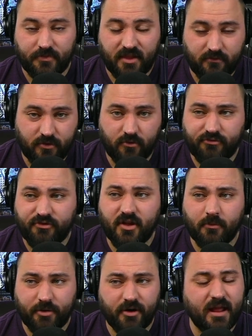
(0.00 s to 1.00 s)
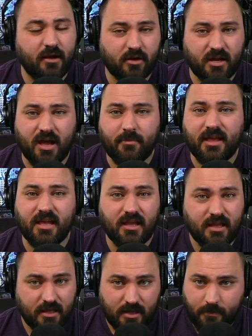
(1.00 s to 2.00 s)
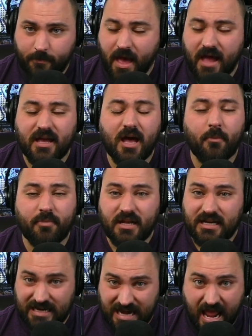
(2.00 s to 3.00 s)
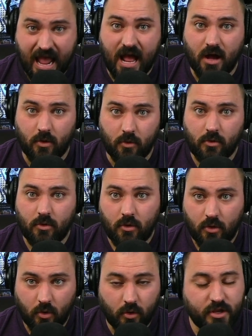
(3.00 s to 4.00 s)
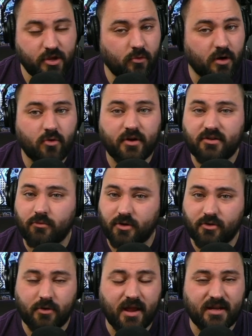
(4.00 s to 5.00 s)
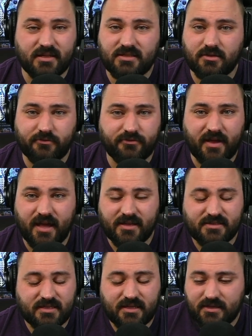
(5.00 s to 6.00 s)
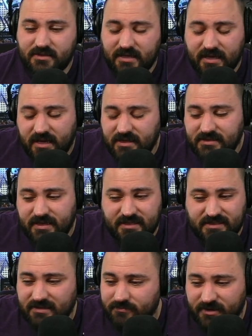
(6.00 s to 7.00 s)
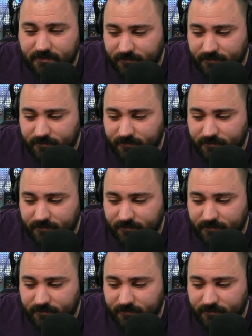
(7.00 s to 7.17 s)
If you feel burnout coming, Back up now, or you are going to regret it so fast. Because I got to tell you something,